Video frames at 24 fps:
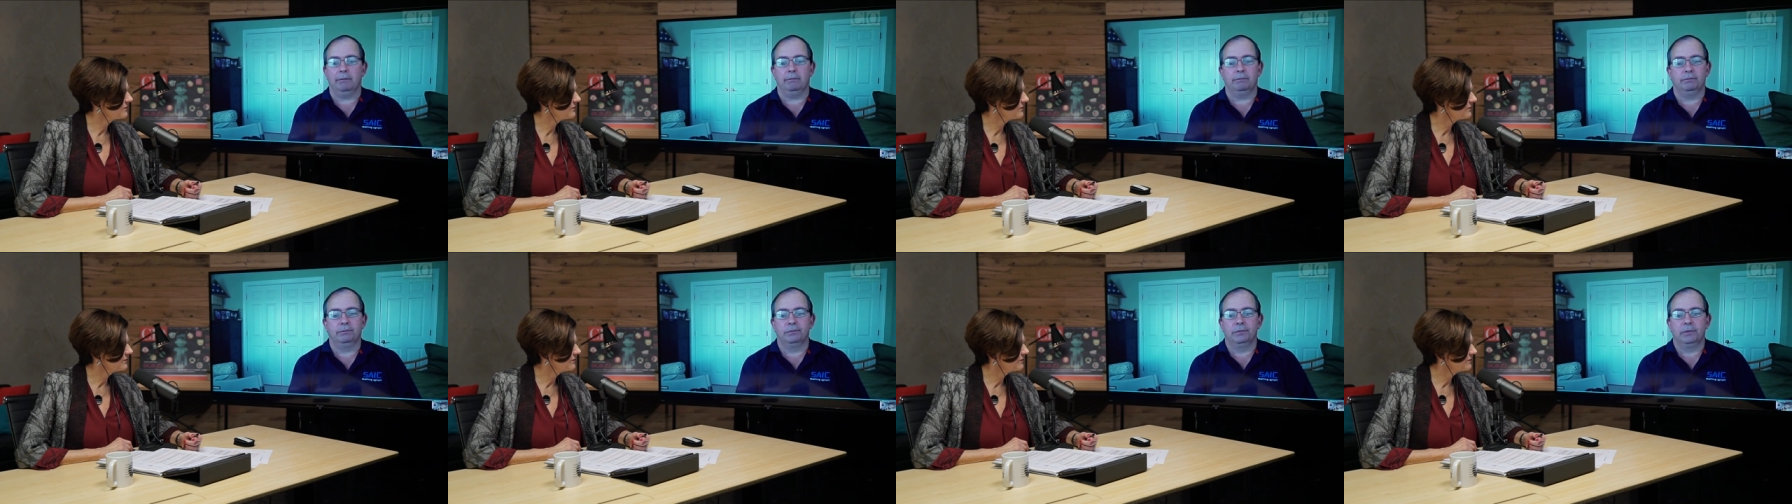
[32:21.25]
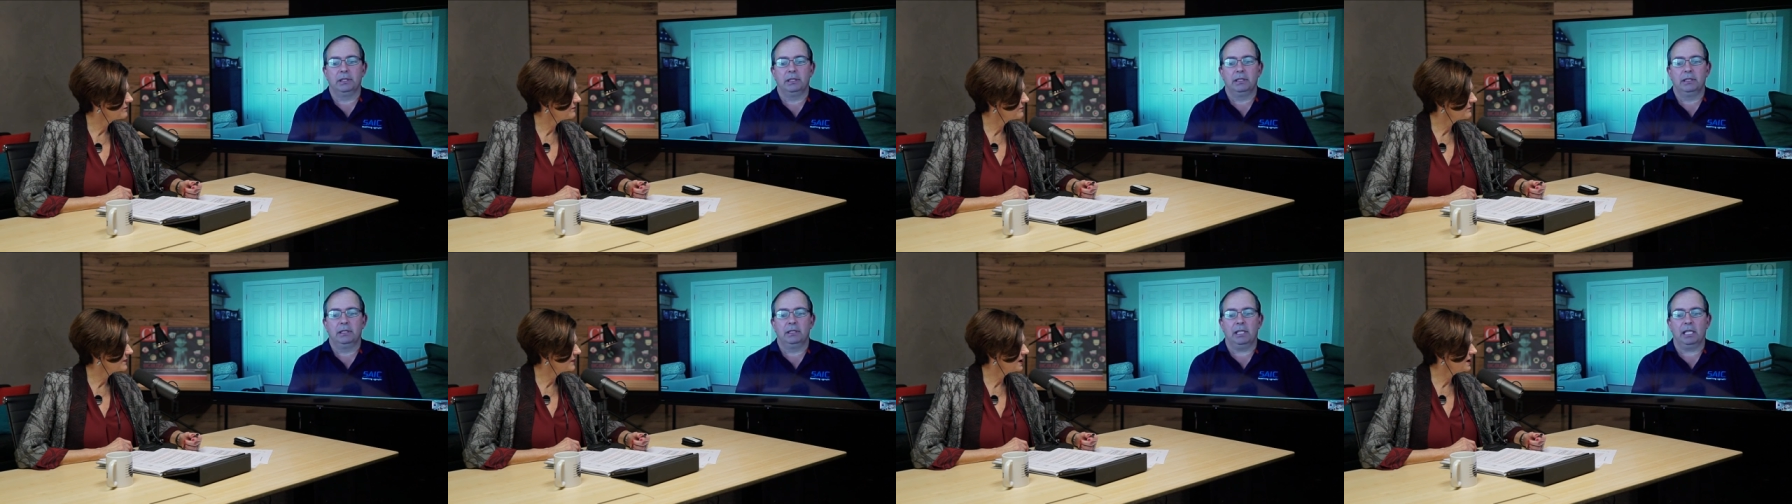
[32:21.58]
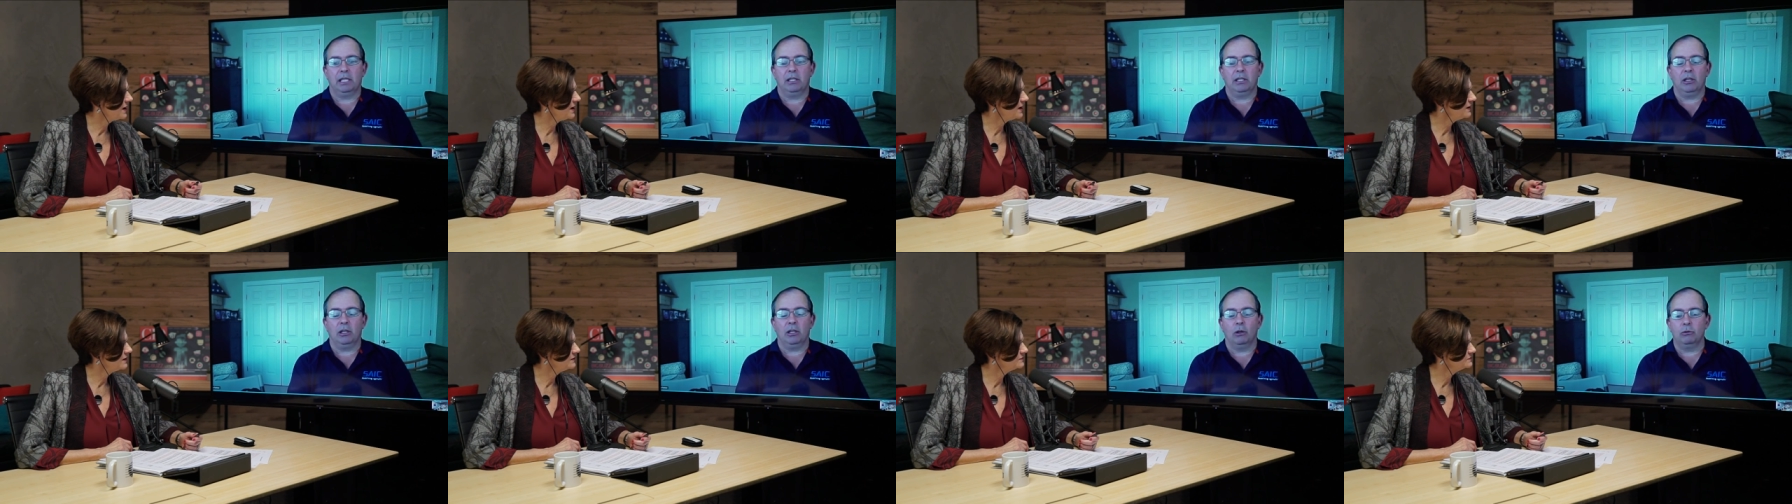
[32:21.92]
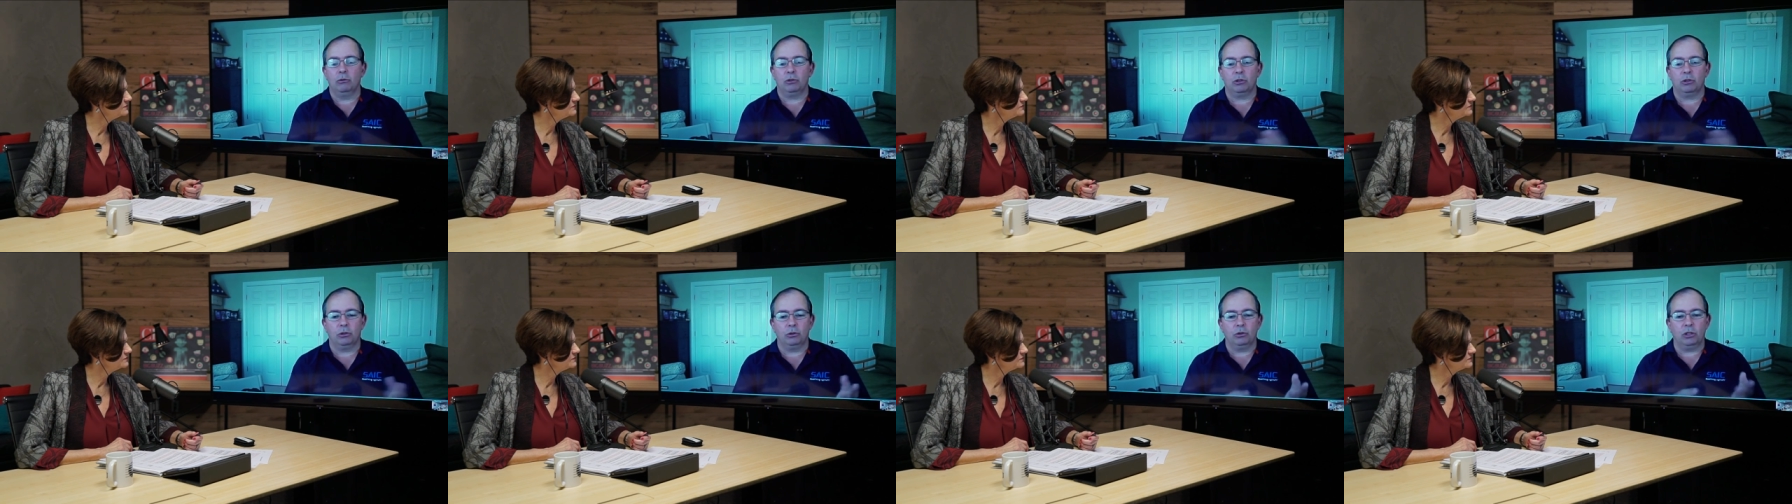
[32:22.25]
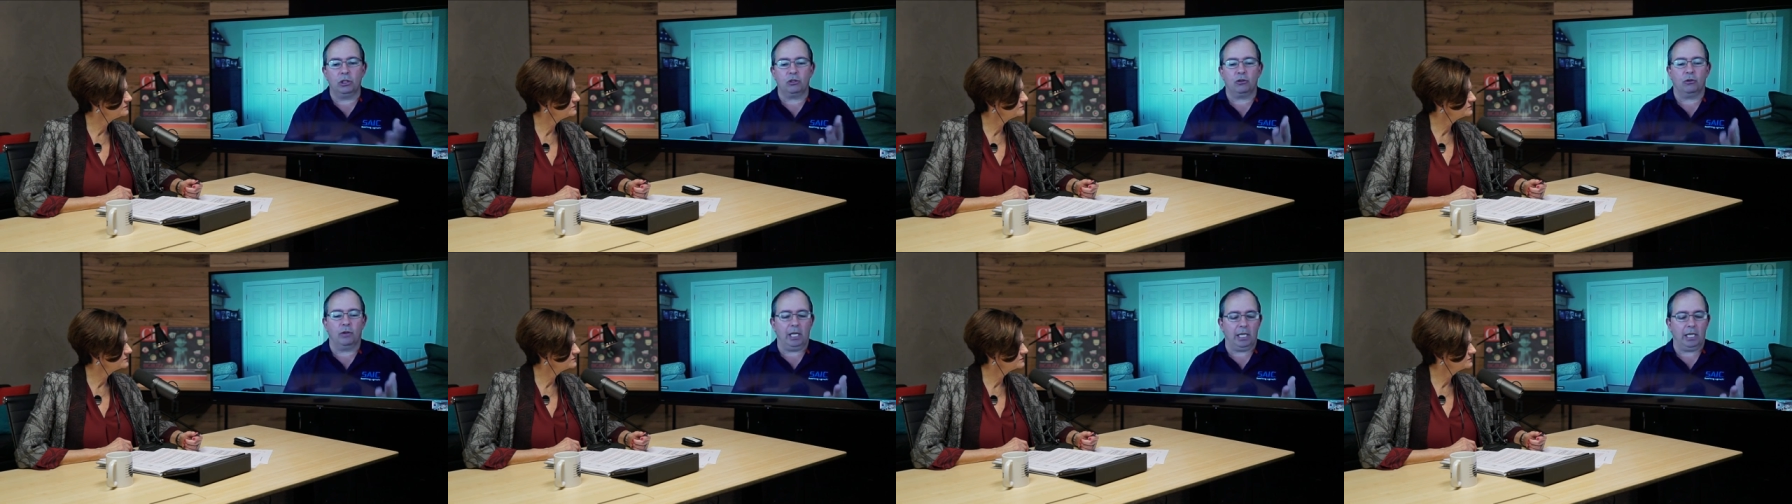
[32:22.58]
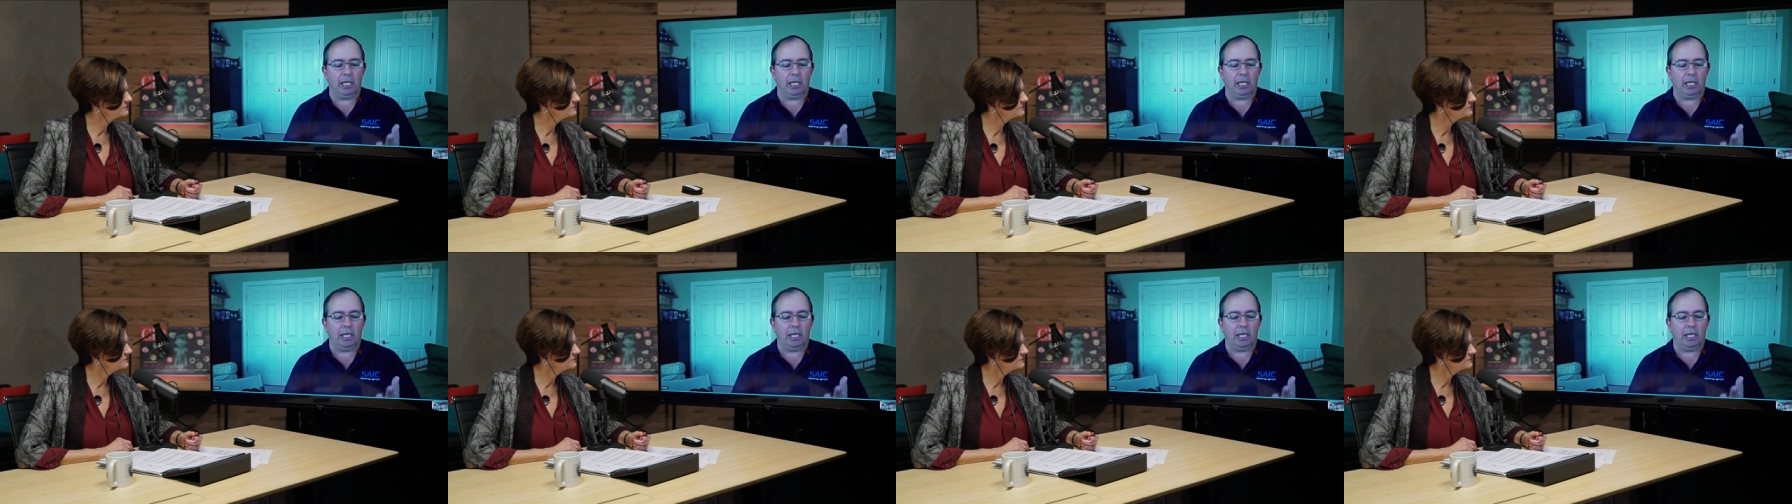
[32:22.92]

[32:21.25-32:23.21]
Mm-hmm. They don't do the training,